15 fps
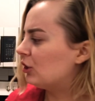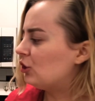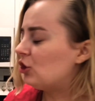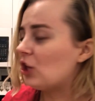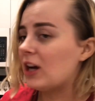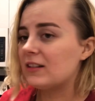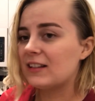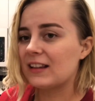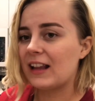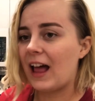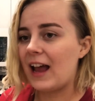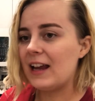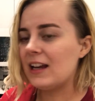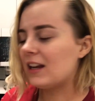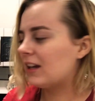just
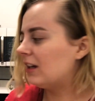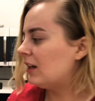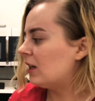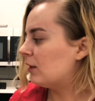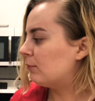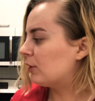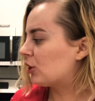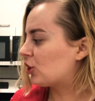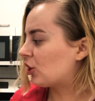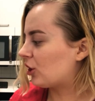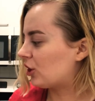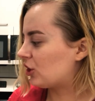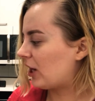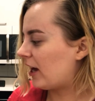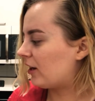like
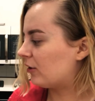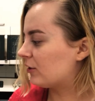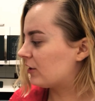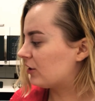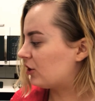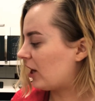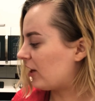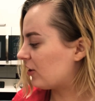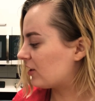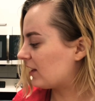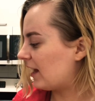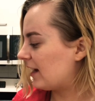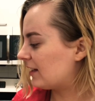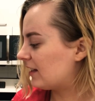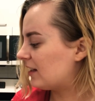mature cheddar
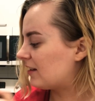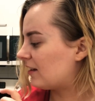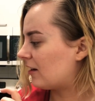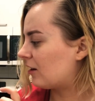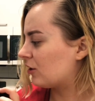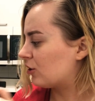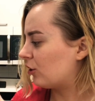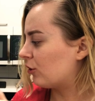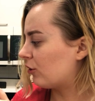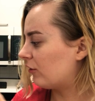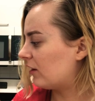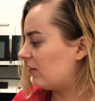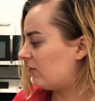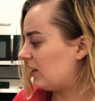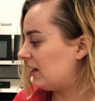slices that are
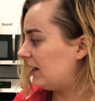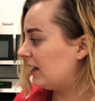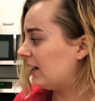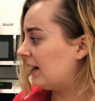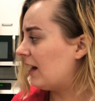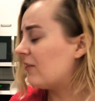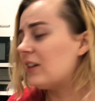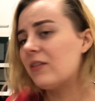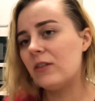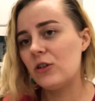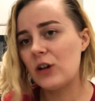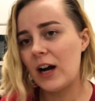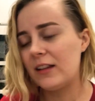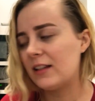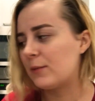totally vegan, and I've never
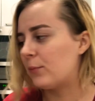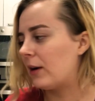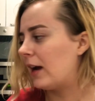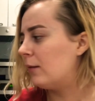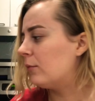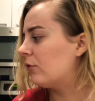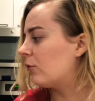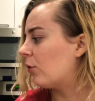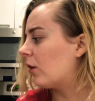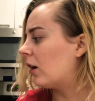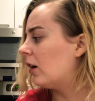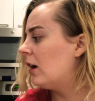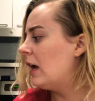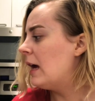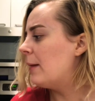tried this brand
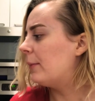before,